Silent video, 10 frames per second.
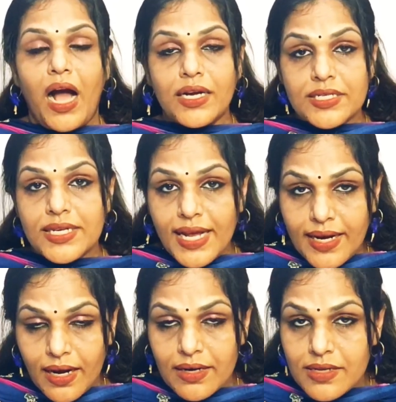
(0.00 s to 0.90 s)
Until
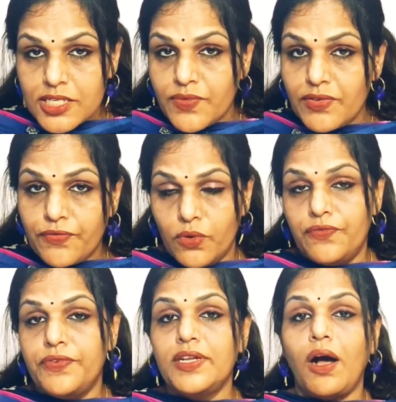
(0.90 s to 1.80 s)
and unless we
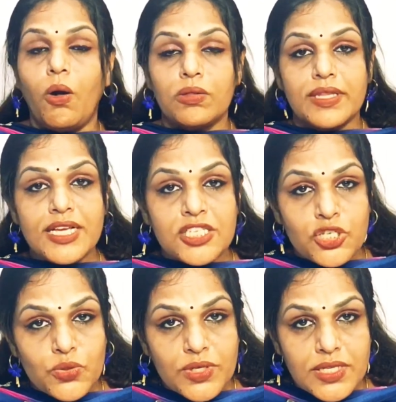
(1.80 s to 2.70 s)
fulfill all these
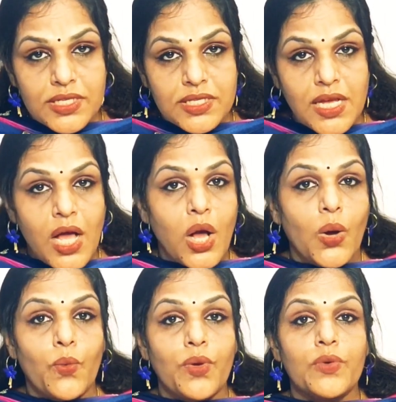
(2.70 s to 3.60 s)
duties,
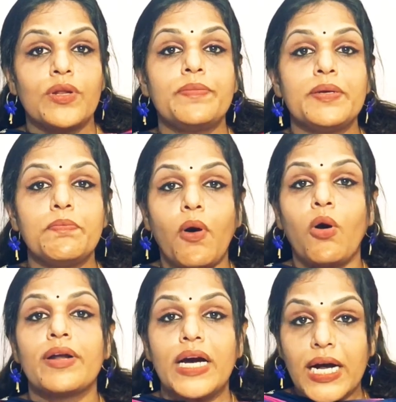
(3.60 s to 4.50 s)
we will be
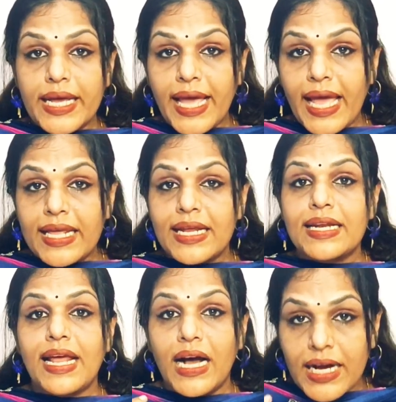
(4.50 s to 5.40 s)
born again
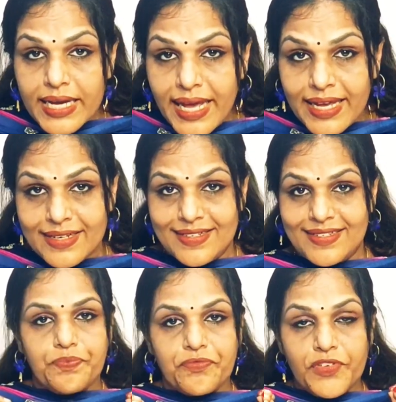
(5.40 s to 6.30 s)
and
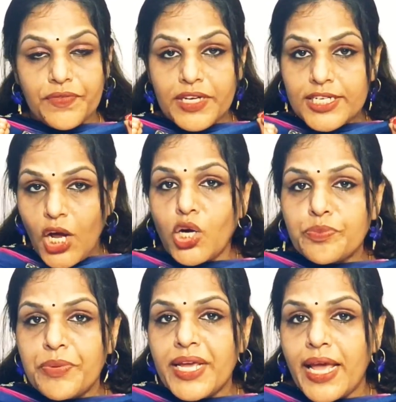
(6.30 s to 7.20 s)
again. We will
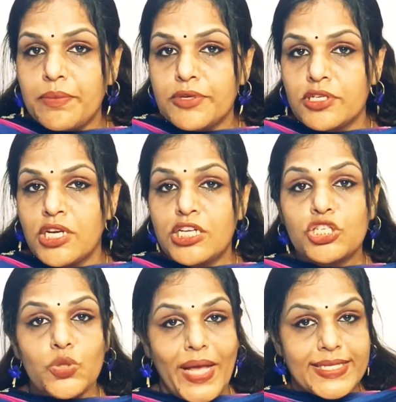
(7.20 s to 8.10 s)
not be able
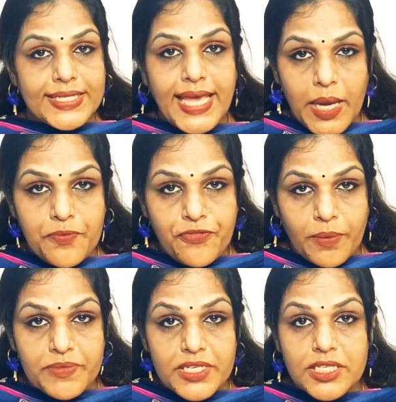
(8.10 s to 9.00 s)
to escape
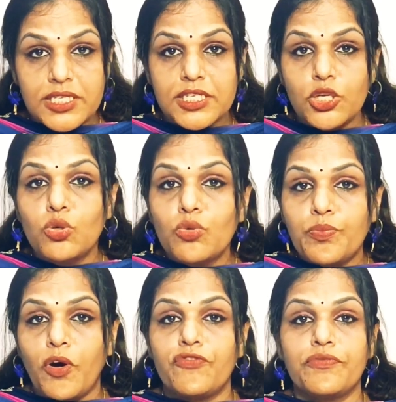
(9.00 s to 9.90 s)
from this
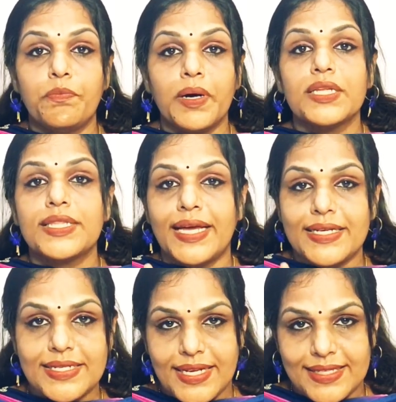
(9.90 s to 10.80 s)
loop of birth
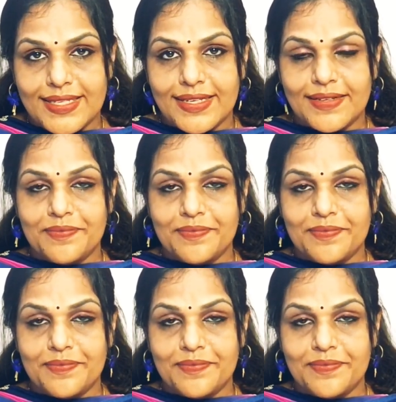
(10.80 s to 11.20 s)
and death.